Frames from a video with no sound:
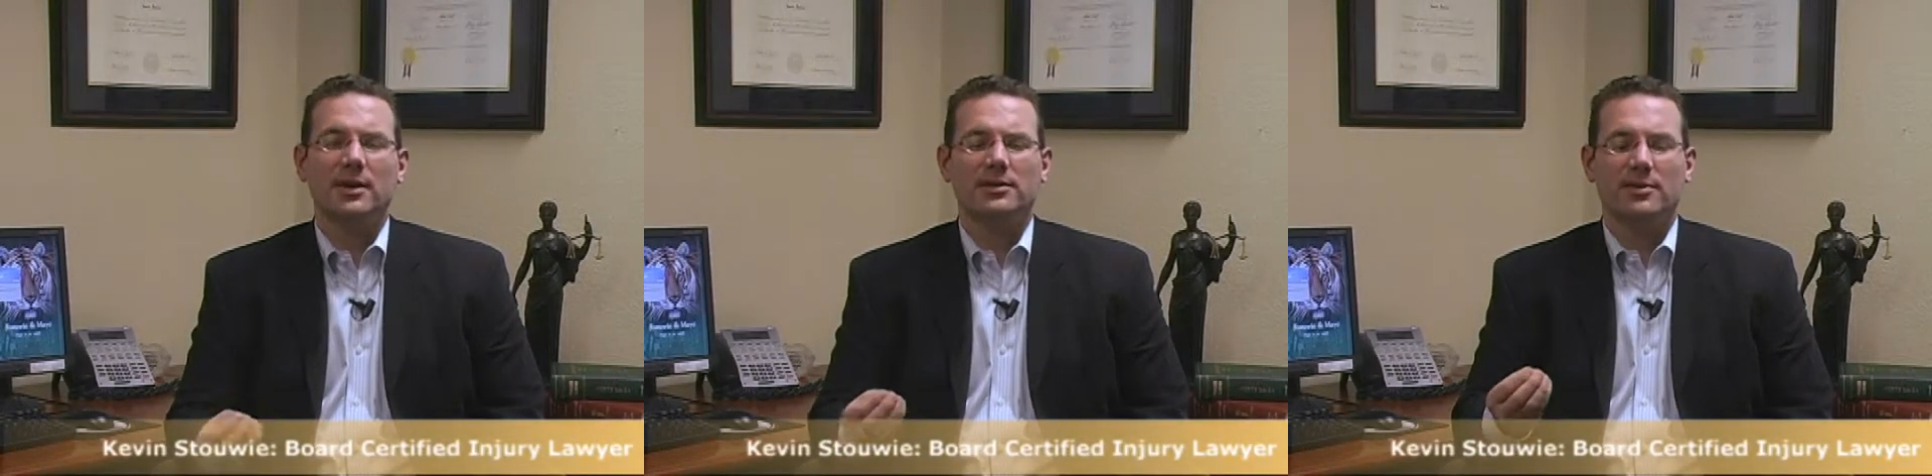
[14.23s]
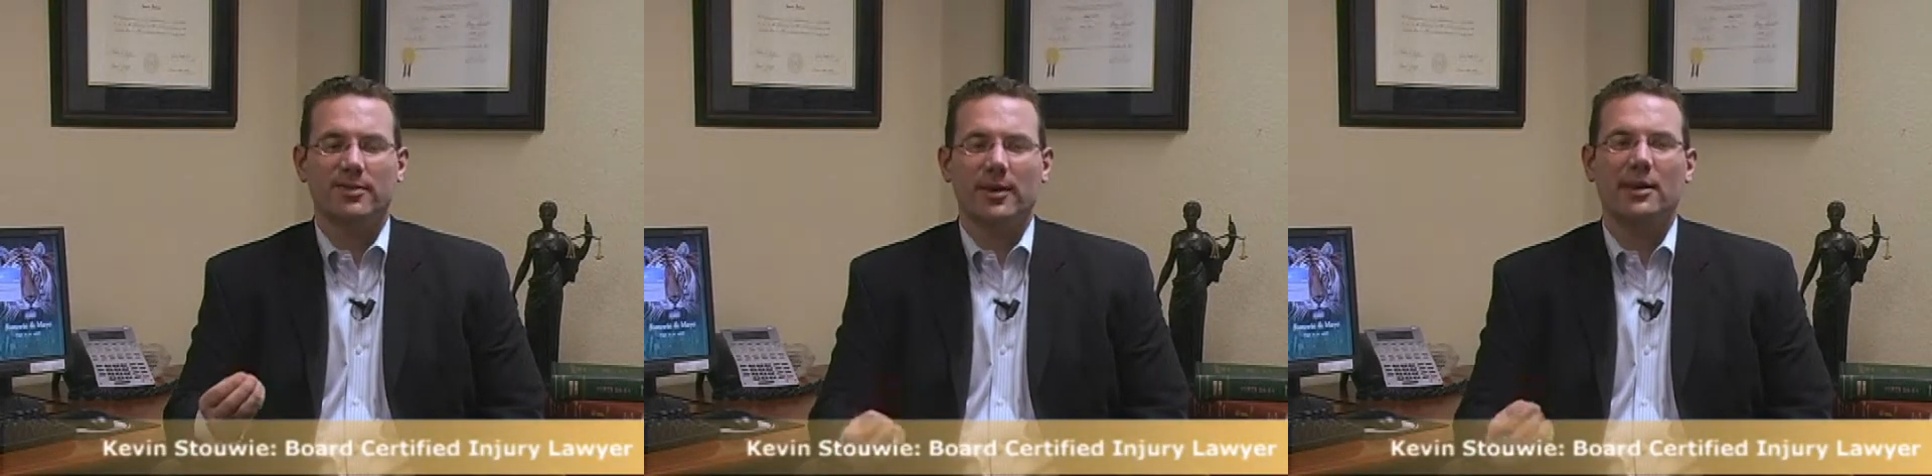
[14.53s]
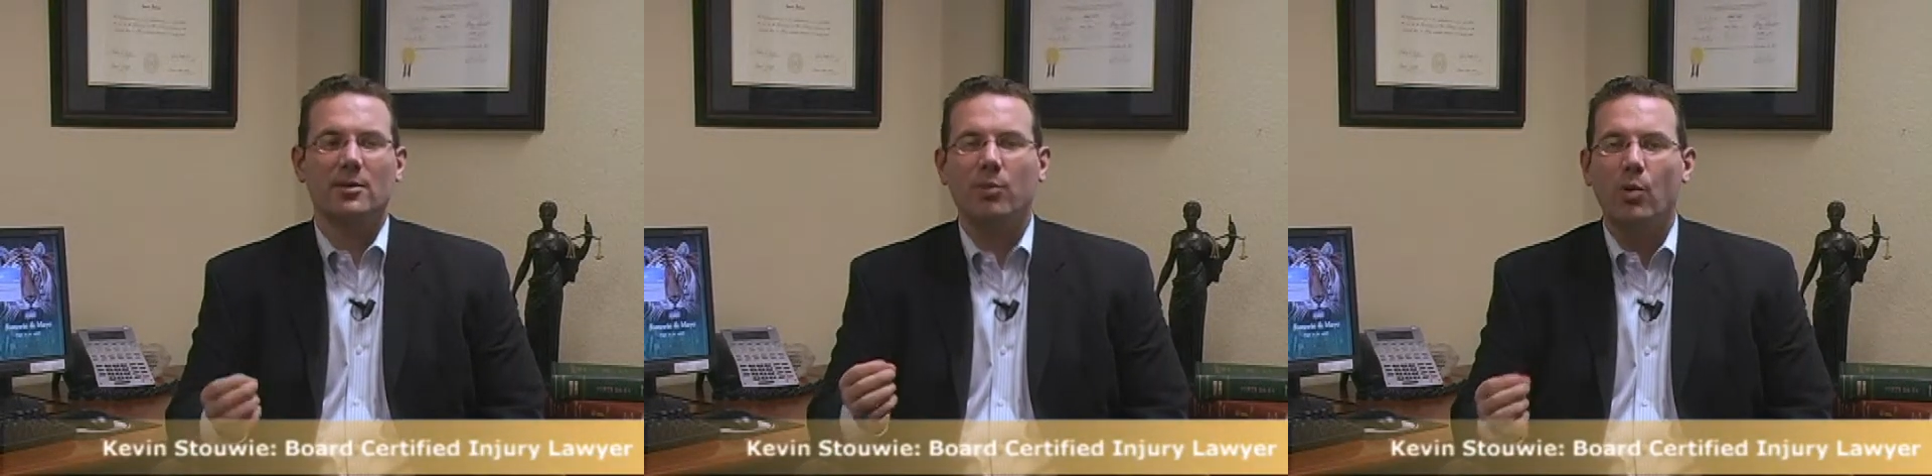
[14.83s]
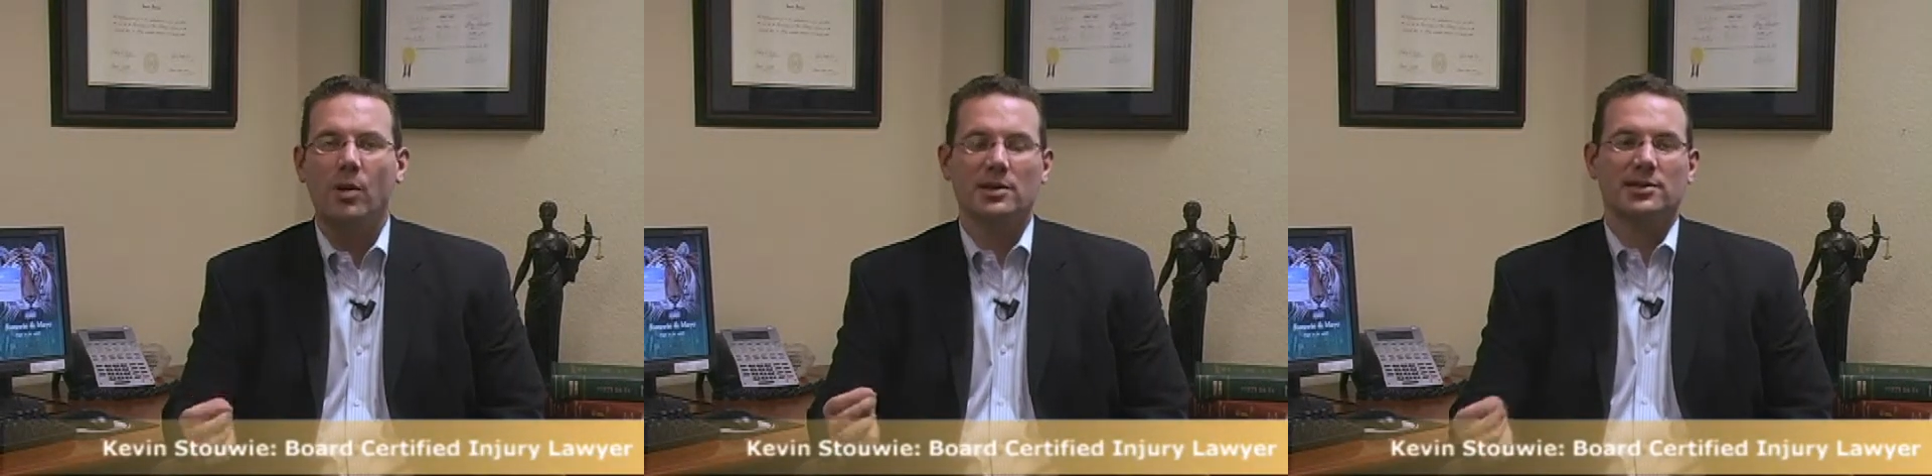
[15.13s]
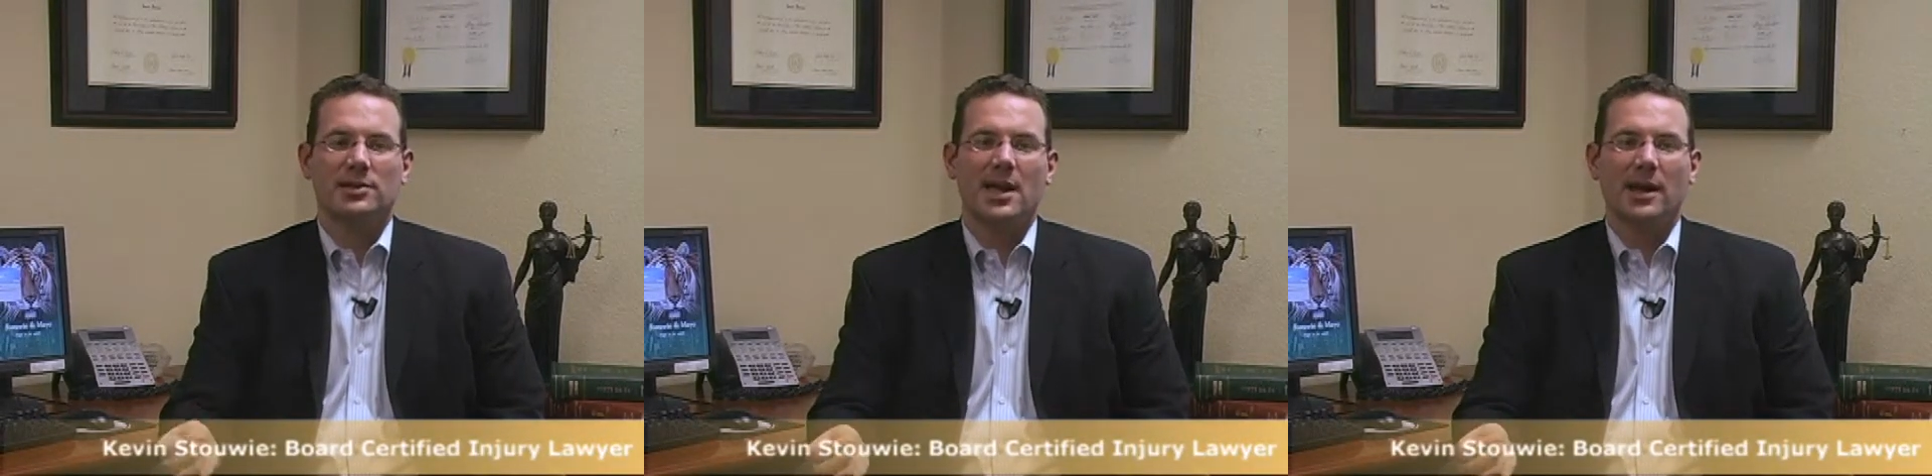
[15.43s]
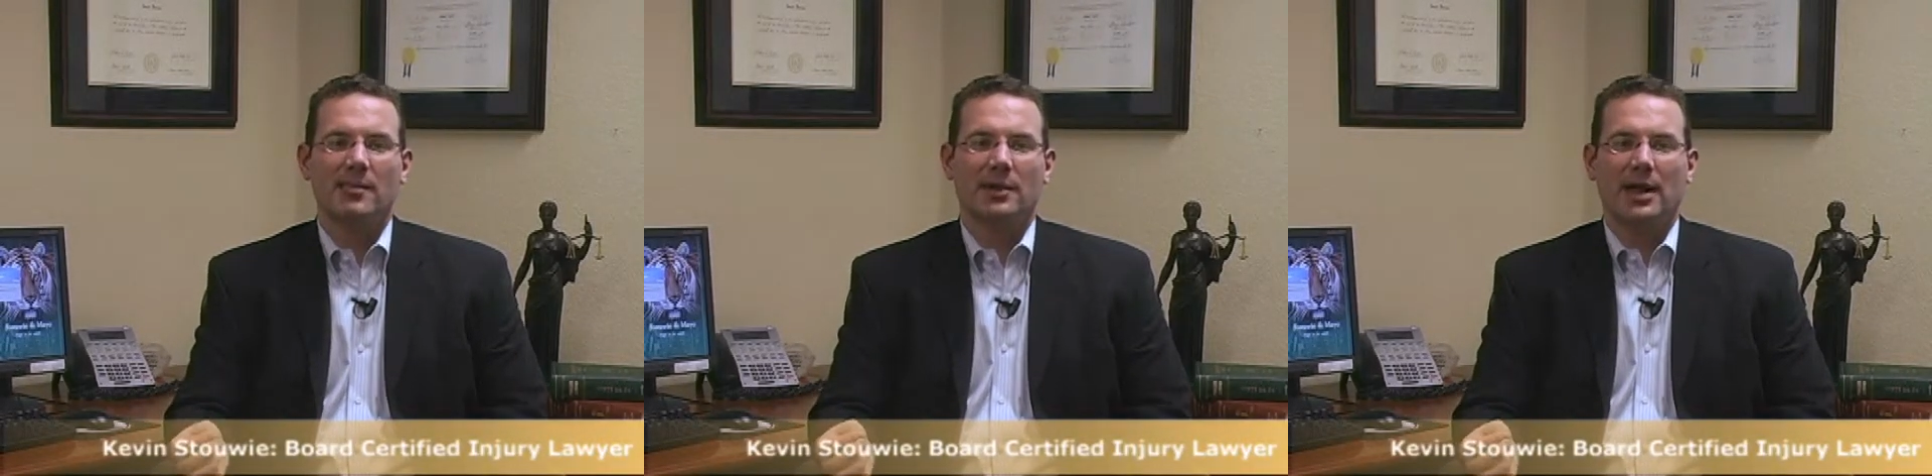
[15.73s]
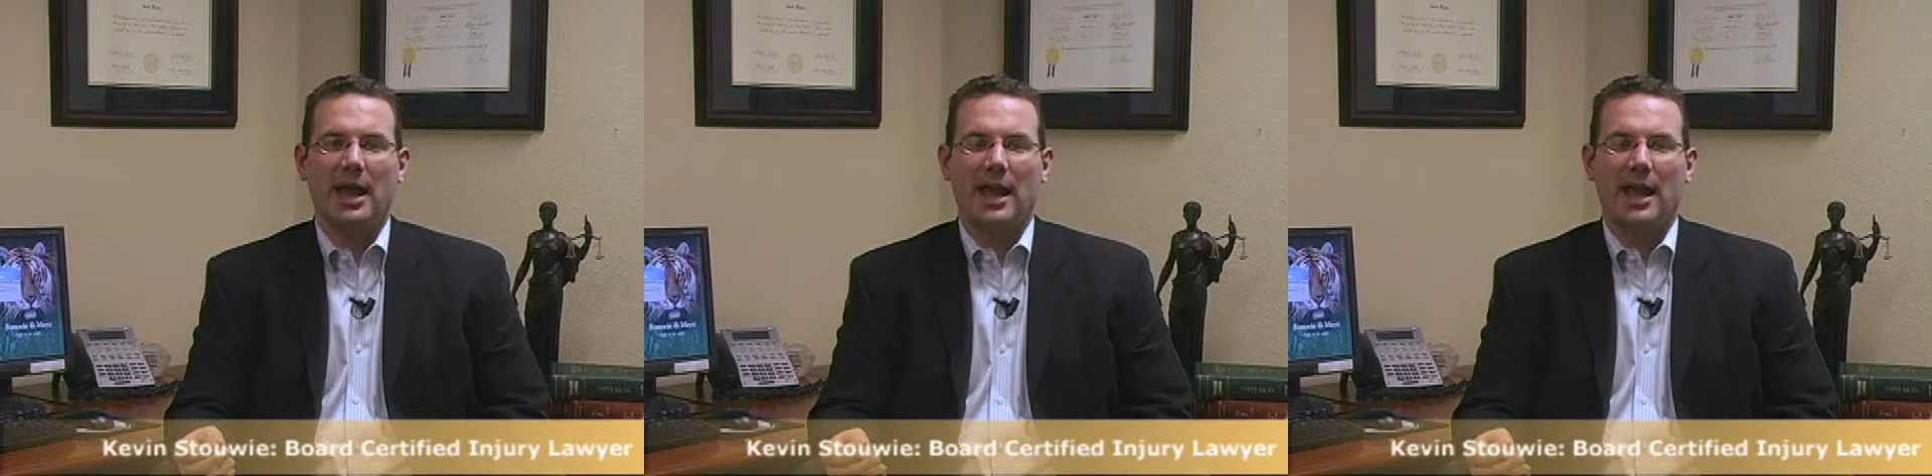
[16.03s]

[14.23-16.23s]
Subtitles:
is a very important step,